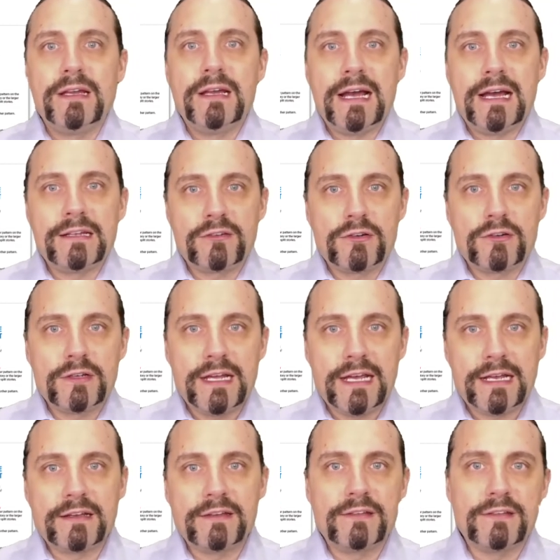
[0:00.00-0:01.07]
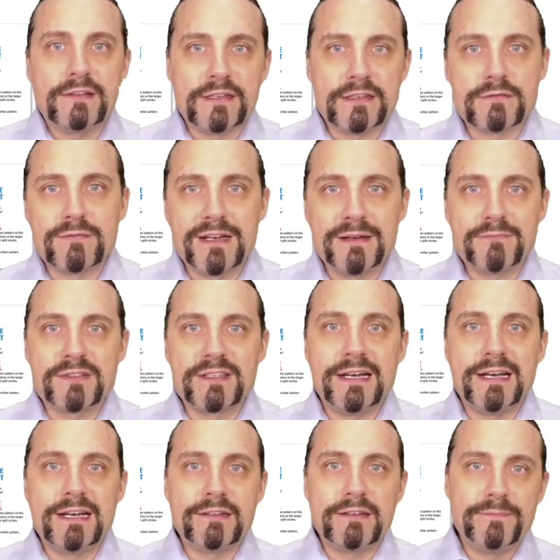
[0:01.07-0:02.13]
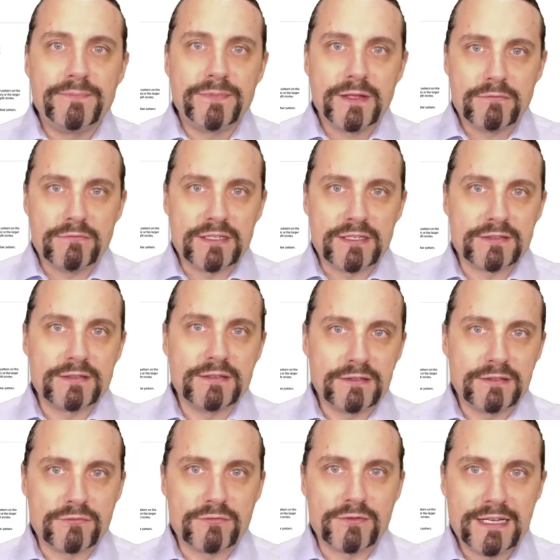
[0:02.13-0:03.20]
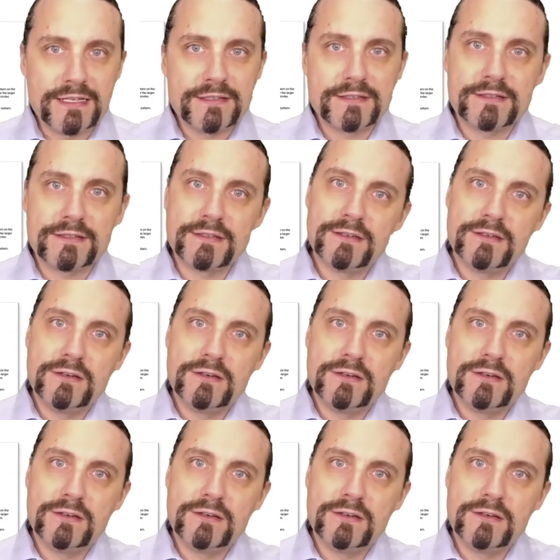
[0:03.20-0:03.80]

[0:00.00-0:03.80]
and connect this website with the rest